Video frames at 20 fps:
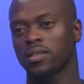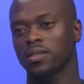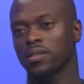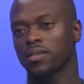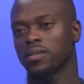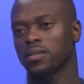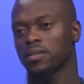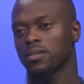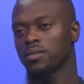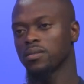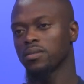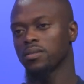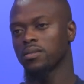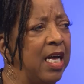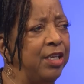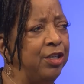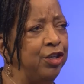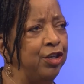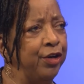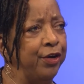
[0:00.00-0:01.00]
And this is
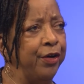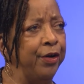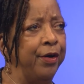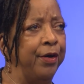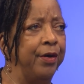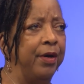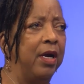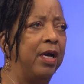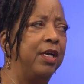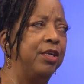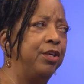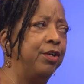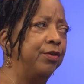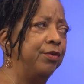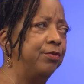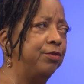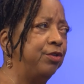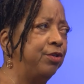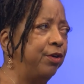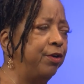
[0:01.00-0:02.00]
under uh,
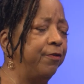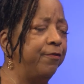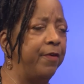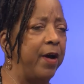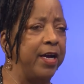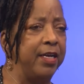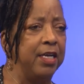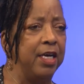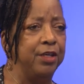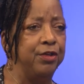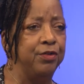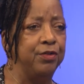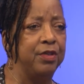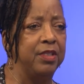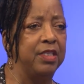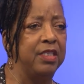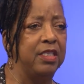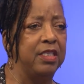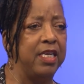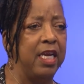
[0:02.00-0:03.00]
you're certified under
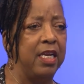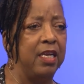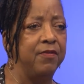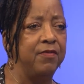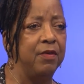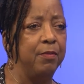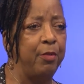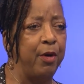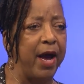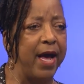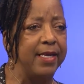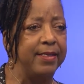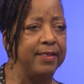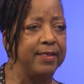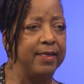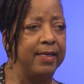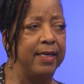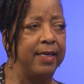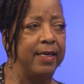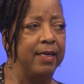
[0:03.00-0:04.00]
the state of
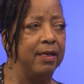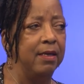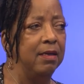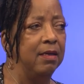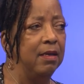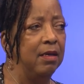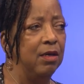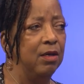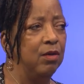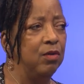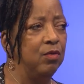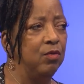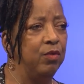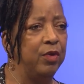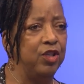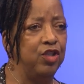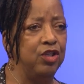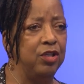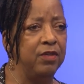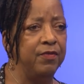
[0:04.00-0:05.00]
Nebraska
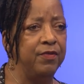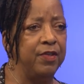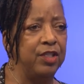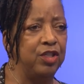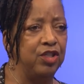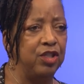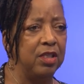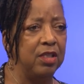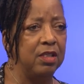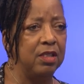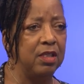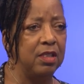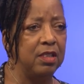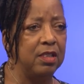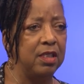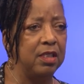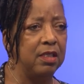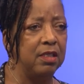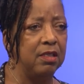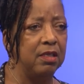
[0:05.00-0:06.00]
which division is
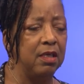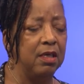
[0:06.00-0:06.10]
mm-hmm. it?